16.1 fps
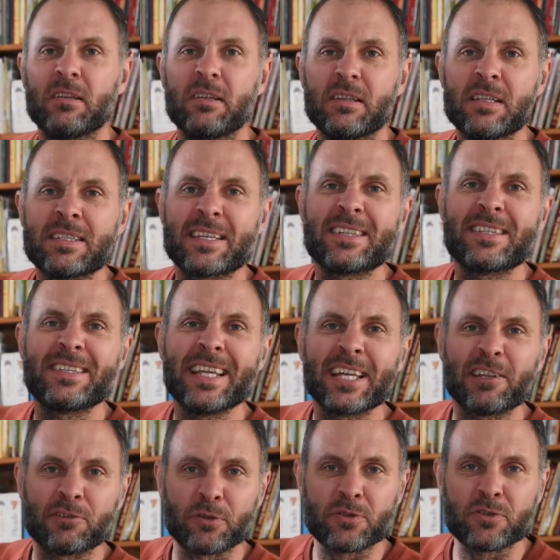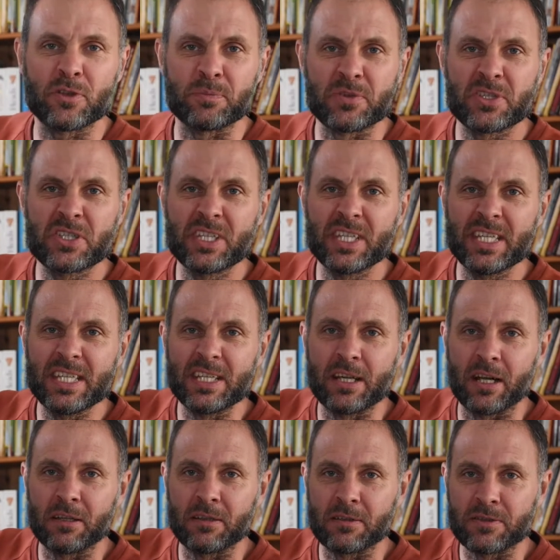There's a sticker of some
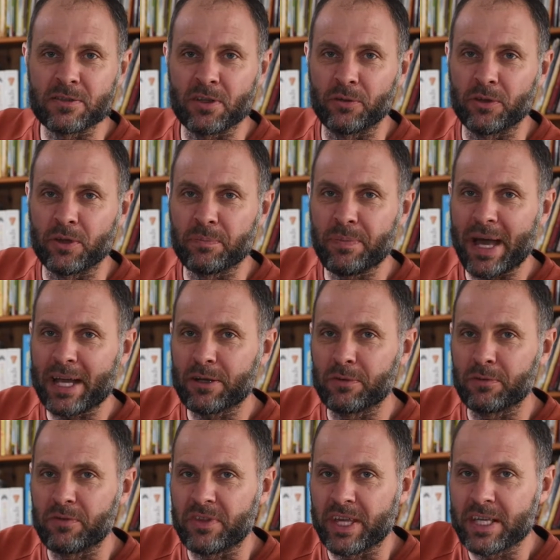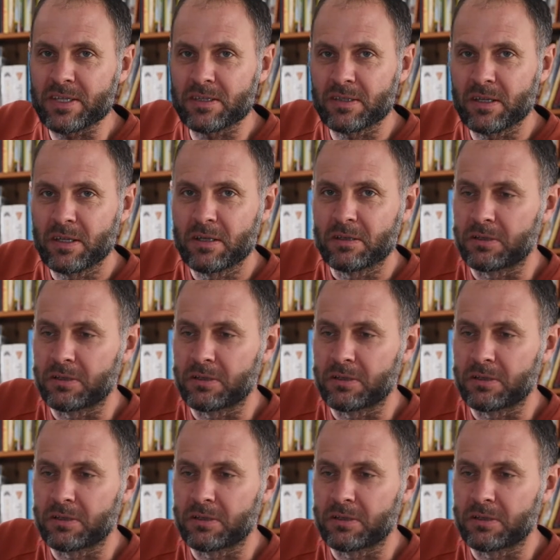seagulls on the back of this.